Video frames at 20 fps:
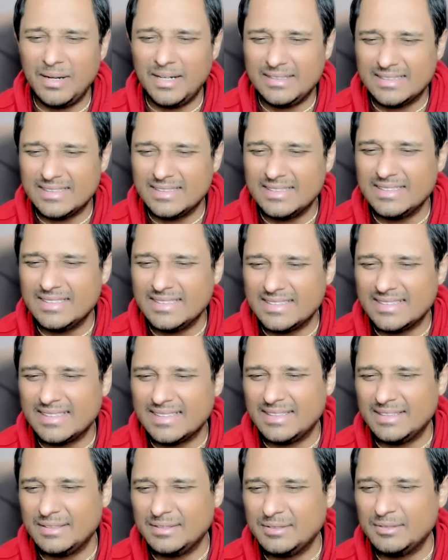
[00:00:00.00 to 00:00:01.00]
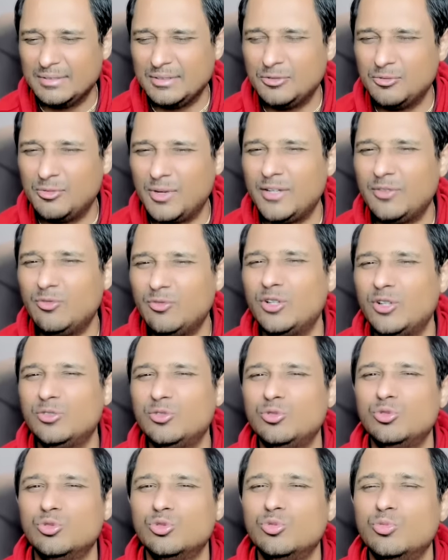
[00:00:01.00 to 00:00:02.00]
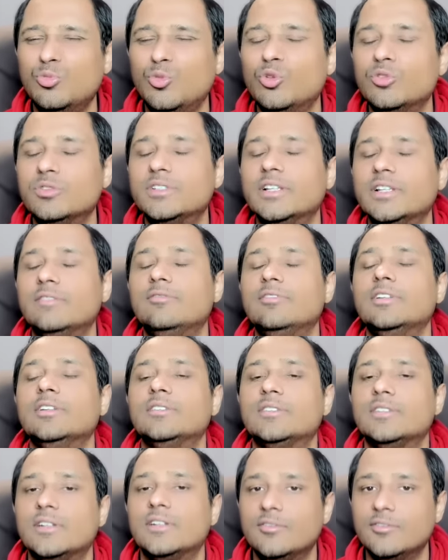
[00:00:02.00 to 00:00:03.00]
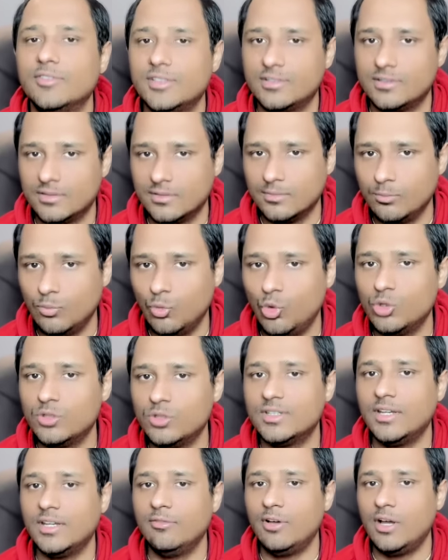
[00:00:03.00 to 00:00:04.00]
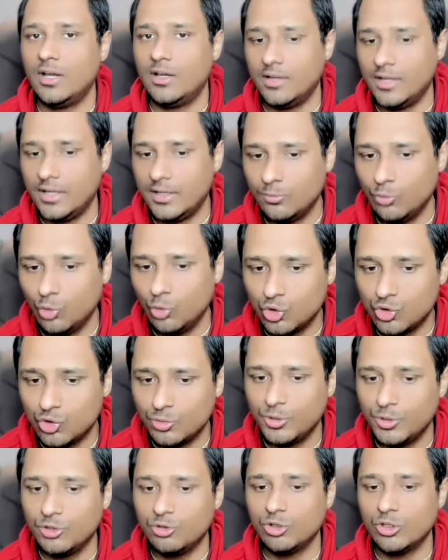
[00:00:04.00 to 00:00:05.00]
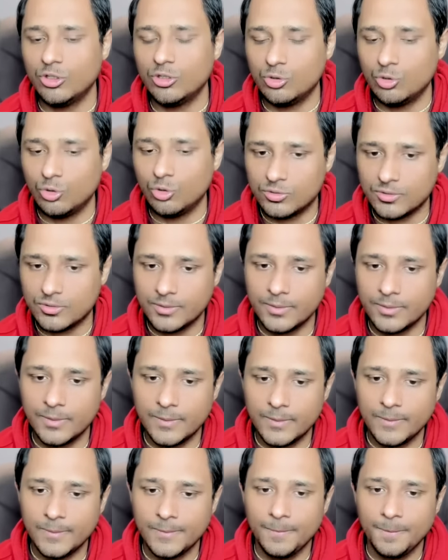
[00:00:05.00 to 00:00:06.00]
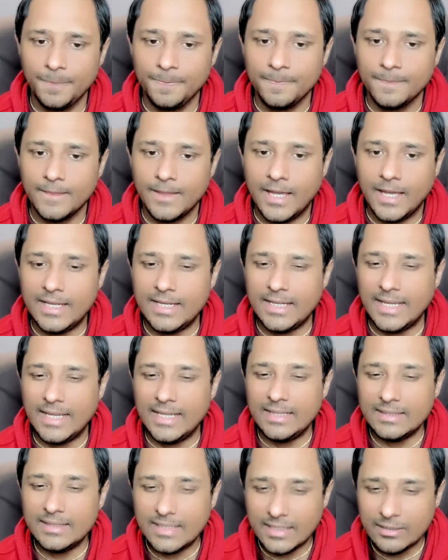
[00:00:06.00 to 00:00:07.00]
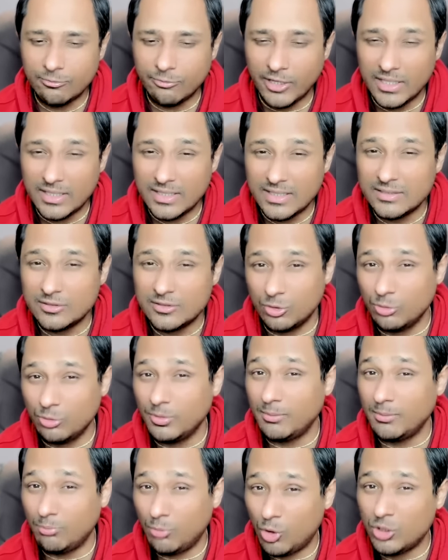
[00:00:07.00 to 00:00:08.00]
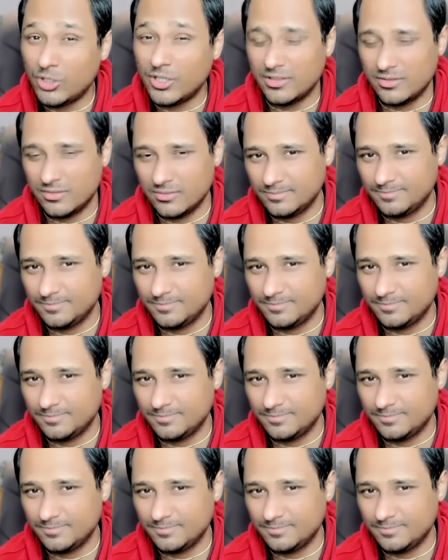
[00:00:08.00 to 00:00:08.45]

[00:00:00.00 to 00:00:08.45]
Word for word: battles and you know you might want to do more selfless service more seva and more spiritual growth and health and wellness could be important